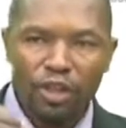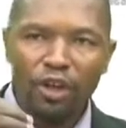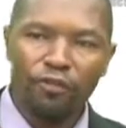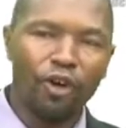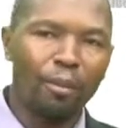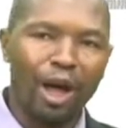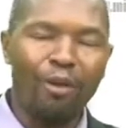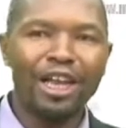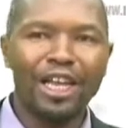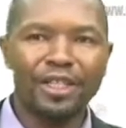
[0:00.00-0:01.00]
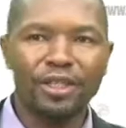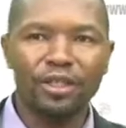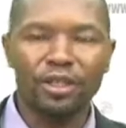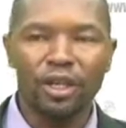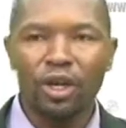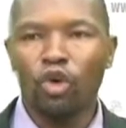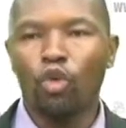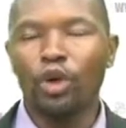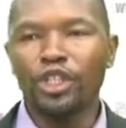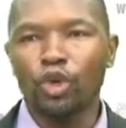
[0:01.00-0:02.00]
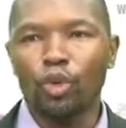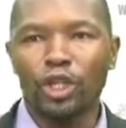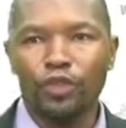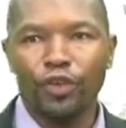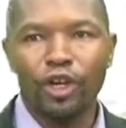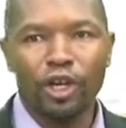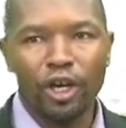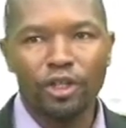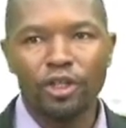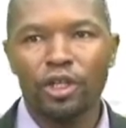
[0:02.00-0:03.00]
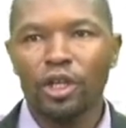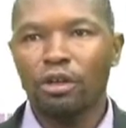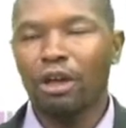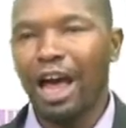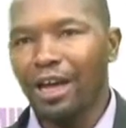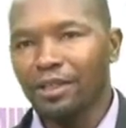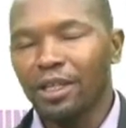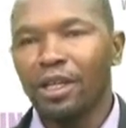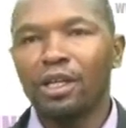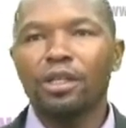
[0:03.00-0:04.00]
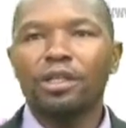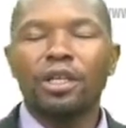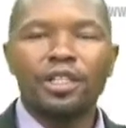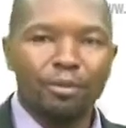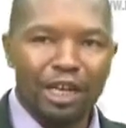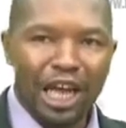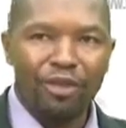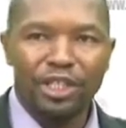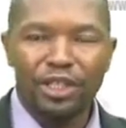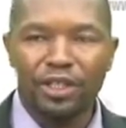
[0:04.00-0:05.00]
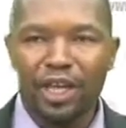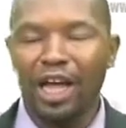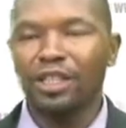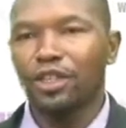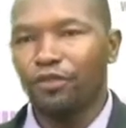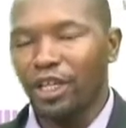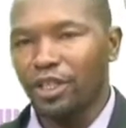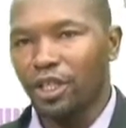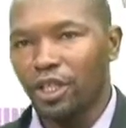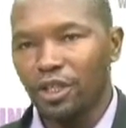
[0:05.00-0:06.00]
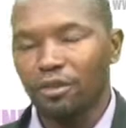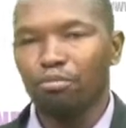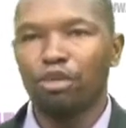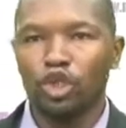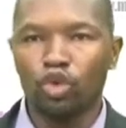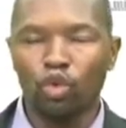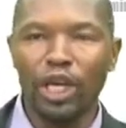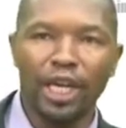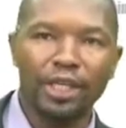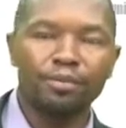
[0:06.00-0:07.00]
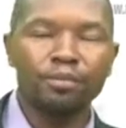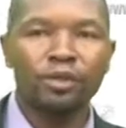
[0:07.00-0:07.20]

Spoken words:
From our lesson, which was focused at the similarities and differences between